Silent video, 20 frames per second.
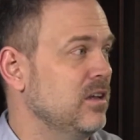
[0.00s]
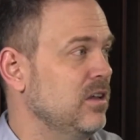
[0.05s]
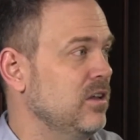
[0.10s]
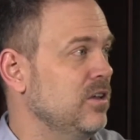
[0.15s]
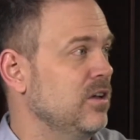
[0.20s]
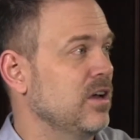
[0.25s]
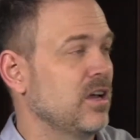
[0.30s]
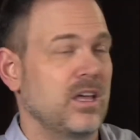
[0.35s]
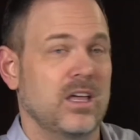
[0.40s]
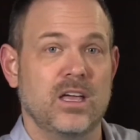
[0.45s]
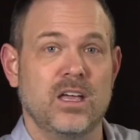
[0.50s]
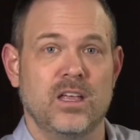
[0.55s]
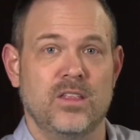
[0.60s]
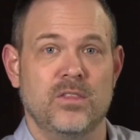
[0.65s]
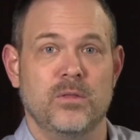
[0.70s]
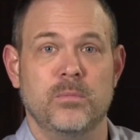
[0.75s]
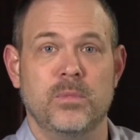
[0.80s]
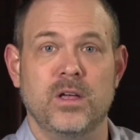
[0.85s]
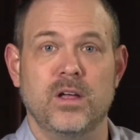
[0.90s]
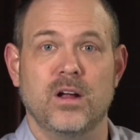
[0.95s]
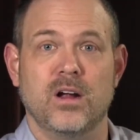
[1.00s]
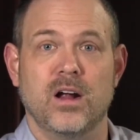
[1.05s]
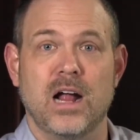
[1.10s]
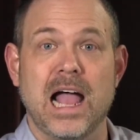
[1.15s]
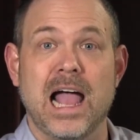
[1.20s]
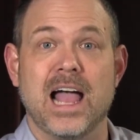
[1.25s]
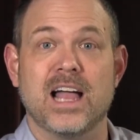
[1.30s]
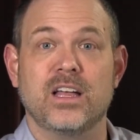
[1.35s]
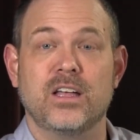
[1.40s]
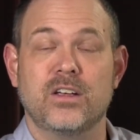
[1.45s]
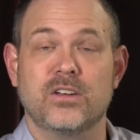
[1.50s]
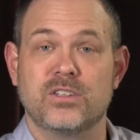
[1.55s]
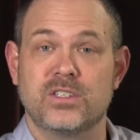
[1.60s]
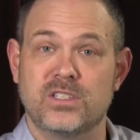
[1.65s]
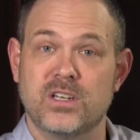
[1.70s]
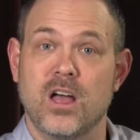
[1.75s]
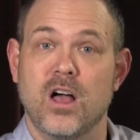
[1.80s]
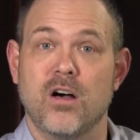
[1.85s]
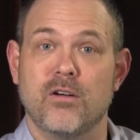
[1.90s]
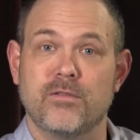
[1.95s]
to look in the mirror at
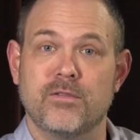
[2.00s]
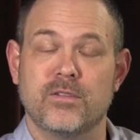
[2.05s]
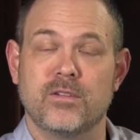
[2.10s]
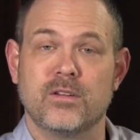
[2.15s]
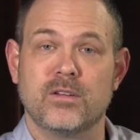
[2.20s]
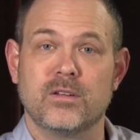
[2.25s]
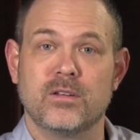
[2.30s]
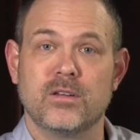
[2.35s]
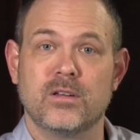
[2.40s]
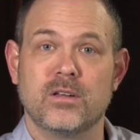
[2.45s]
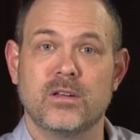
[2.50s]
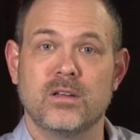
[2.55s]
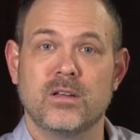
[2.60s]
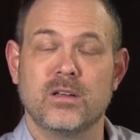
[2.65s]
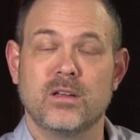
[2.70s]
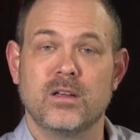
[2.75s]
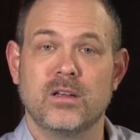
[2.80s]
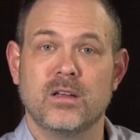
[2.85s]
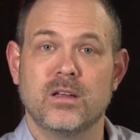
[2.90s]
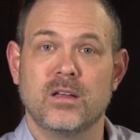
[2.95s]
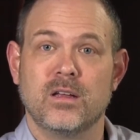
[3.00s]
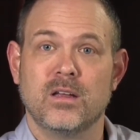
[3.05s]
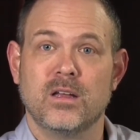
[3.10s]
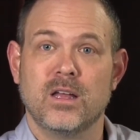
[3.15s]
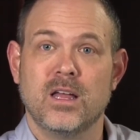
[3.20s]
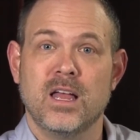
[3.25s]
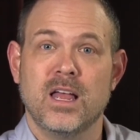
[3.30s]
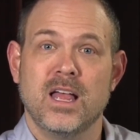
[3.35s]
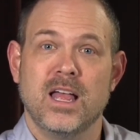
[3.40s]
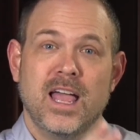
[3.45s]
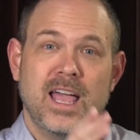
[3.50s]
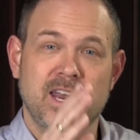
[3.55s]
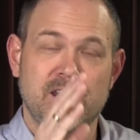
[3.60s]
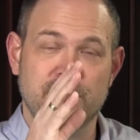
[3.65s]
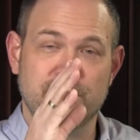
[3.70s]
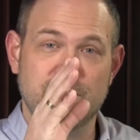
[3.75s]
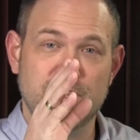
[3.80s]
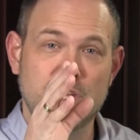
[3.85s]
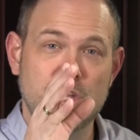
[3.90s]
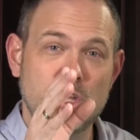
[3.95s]
yourself. And
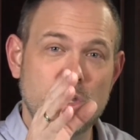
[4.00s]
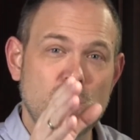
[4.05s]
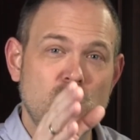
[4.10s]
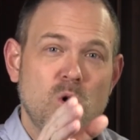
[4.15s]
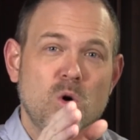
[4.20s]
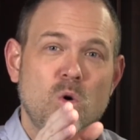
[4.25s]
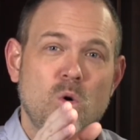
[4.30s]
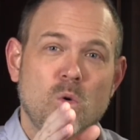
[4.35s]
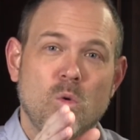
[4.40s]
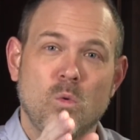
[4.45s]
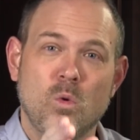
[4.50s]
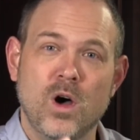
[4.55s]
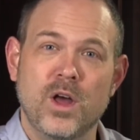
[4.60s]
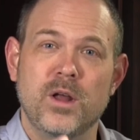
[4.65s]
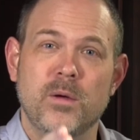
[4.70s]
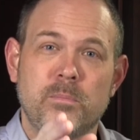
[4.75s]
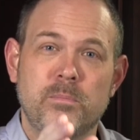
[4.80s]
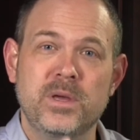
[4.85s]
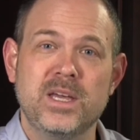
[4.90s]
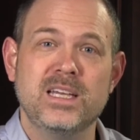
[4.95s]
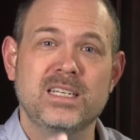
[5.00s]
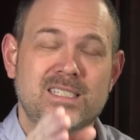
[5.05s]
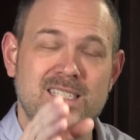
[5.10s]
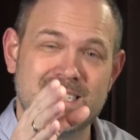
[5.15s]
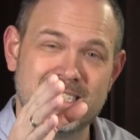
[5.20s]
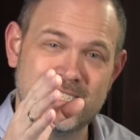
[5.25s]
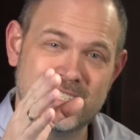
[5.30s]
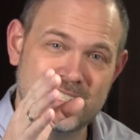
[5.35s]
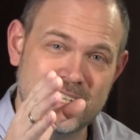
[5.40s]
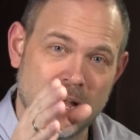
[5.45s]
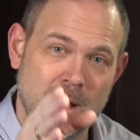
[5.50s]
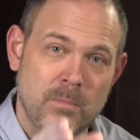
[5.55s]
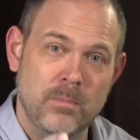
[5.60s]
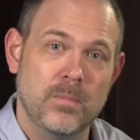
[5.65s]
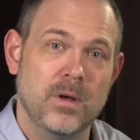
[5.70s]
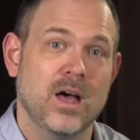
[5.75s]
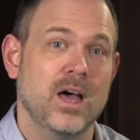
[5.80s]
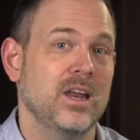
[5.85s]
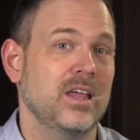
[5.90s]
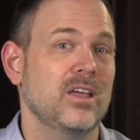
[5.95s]
if you want to be
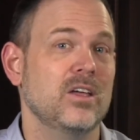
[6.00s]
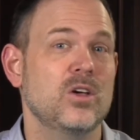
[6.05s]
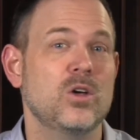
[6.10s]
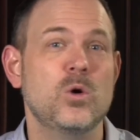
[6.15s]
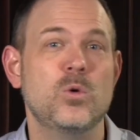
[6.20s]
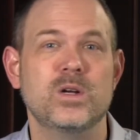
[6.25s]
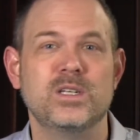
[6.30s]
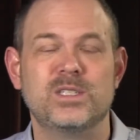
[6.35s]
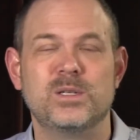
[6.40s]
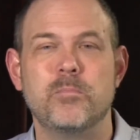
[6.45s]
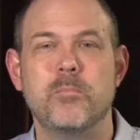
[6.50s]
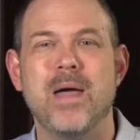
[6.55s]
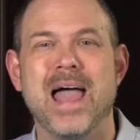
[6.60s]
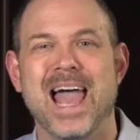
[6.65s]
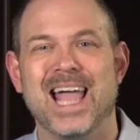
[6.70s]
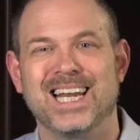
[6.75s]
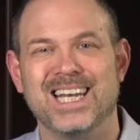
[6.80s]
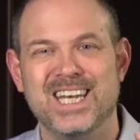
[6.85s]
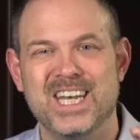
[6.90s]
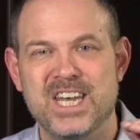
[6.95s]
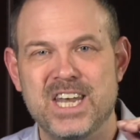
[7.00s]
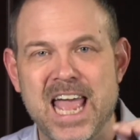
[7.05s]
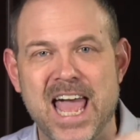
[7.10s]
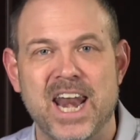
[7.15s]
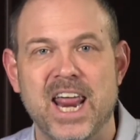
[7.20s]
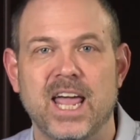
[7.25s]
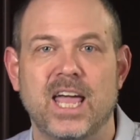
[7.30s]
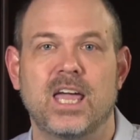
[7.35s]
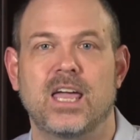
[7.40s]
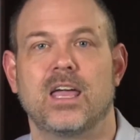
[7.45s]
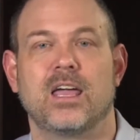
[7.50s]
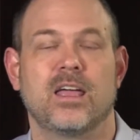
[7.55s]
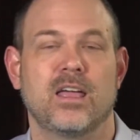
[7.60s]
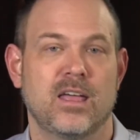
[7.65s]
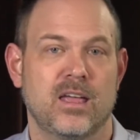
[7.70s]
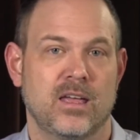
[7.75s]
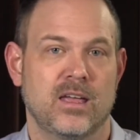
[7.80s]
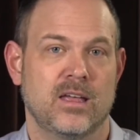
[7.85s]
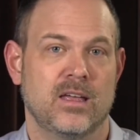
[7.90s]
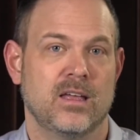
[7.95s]
somebody who is magnetic,
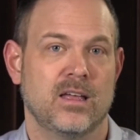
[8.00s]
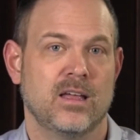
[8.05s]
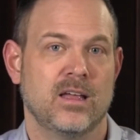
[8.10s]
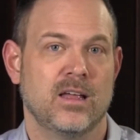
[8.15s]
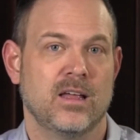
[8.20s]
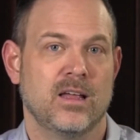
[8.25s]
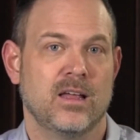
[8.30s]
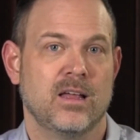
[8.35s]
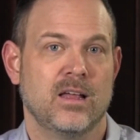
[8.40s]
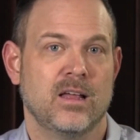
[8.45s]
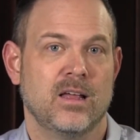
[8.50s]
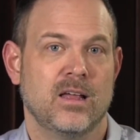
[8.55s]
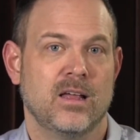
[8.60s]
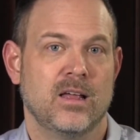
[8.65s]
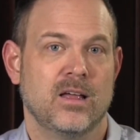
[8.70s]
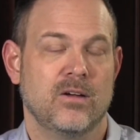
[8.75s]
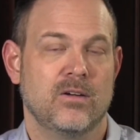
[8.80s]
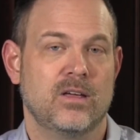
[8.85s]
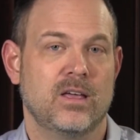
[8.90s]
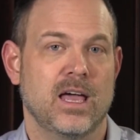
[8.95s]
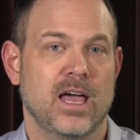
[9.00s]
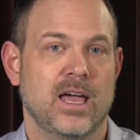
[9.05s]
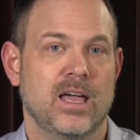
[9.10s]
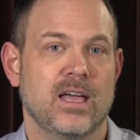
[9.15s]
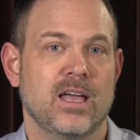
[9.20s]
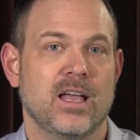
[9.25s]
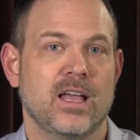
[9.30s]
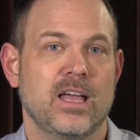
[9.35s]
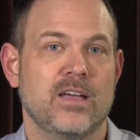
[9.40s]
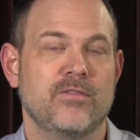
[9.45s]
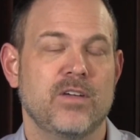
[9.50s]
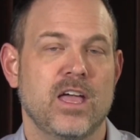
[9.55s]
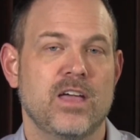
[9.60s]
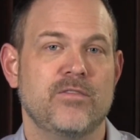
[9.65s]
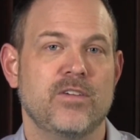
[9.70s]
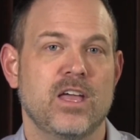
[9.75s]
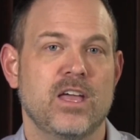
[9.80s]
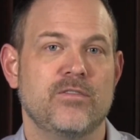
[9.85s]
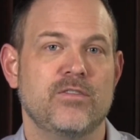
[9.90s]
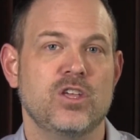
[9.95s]
okay,
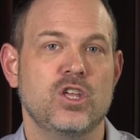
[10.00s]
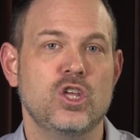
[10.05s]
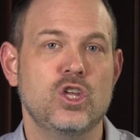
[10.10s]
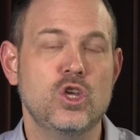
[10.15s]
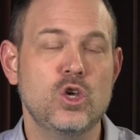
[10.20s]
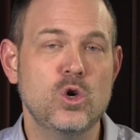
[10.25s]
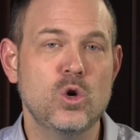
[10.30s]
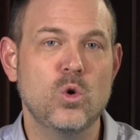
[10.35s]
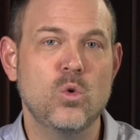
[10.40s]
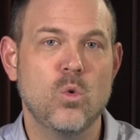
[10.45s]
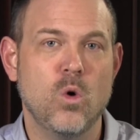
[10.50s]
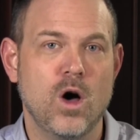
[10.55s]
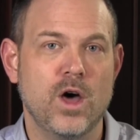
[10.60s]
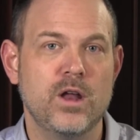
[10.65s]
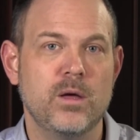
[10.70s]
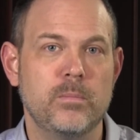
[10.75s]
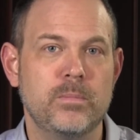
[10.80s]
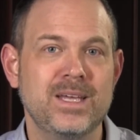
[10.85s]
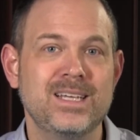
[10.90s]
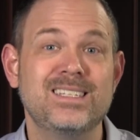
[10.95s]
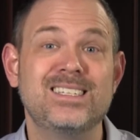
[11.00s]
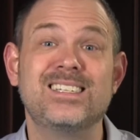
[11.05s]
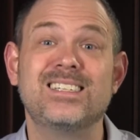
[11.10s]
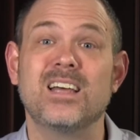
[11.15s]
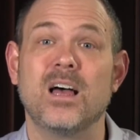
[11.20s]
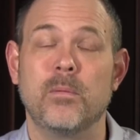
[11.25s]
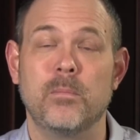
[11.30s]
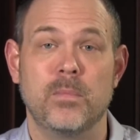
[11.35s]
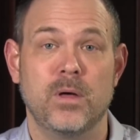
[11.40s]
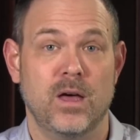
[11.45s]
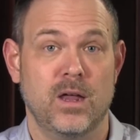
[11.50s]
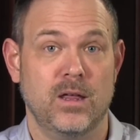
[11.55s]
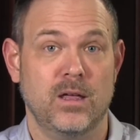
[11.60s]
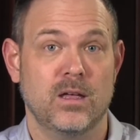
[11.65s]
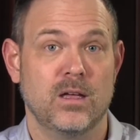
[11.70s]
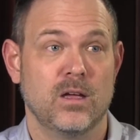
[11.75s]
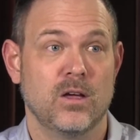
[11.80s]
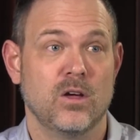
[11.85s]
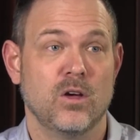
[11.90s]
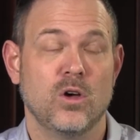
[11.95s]
if you want to be
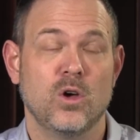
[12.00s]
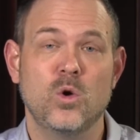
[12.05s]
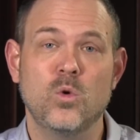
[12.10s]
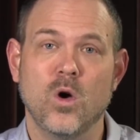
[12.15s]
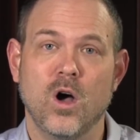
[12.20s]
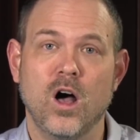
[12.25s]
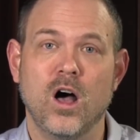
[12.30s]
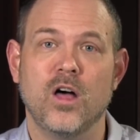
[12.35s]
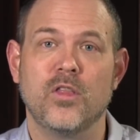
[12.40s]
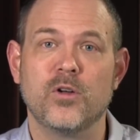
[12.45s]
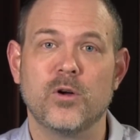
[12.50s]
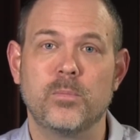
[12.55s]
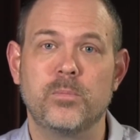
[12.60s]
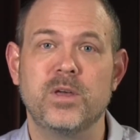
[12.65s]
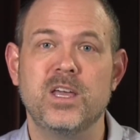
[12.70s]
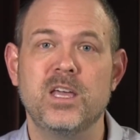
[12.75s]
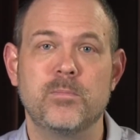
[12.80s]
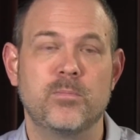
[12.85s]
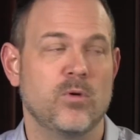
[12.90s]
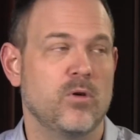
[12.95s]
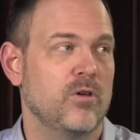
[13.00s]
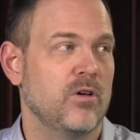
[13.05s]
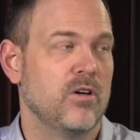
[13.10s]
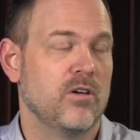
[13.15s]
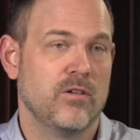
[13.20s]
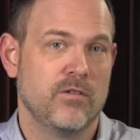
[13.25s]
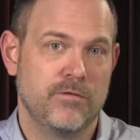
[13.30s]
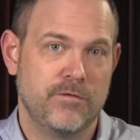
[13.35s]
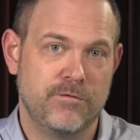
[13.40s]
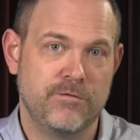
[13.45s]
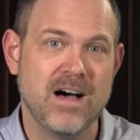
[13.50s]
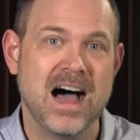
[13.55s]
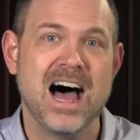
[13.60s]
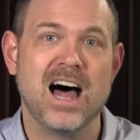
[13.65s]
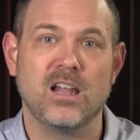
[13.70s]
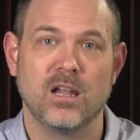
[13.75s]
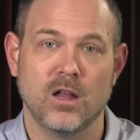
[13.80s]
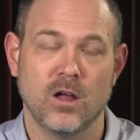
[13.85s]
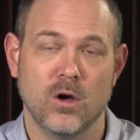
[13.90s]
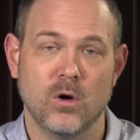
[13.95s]
somebody who other people
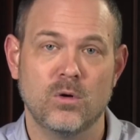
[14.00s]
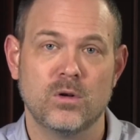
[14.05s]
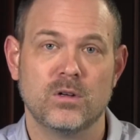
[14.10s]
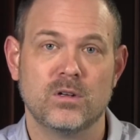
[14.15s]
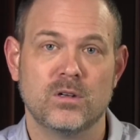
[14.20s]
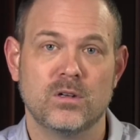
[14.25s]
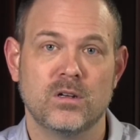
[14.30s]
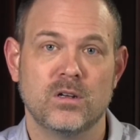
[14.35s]
follow,